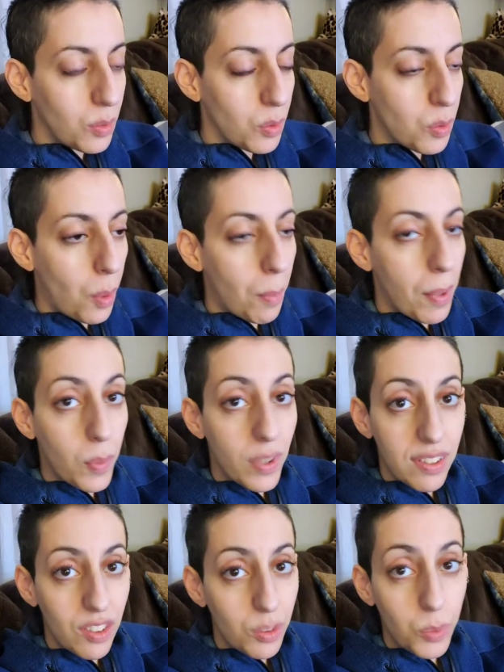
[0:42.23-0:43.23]
Draw my
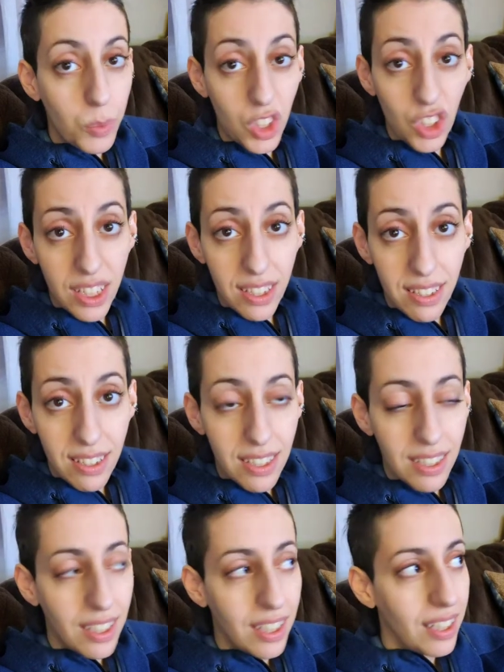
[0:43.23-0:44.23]
wish list.
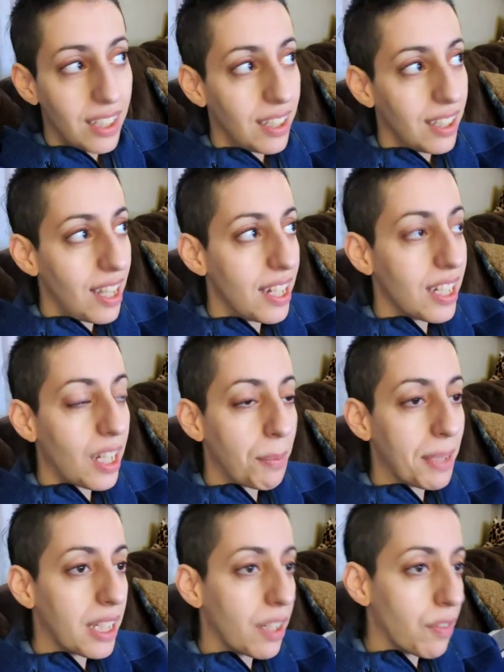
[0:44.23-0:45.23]
And he got me
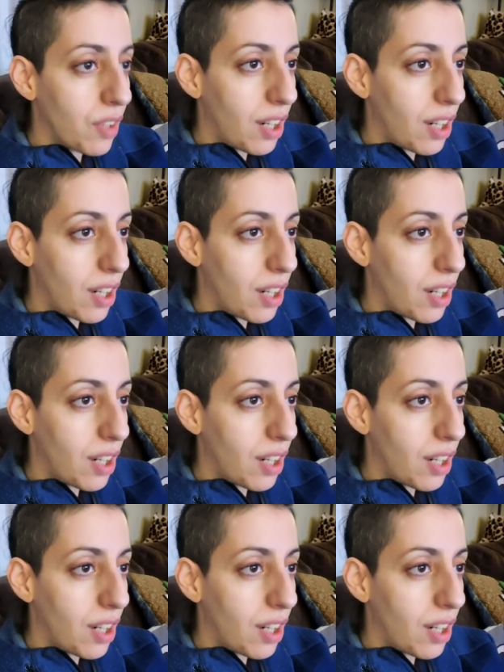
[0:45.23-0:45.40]
a gift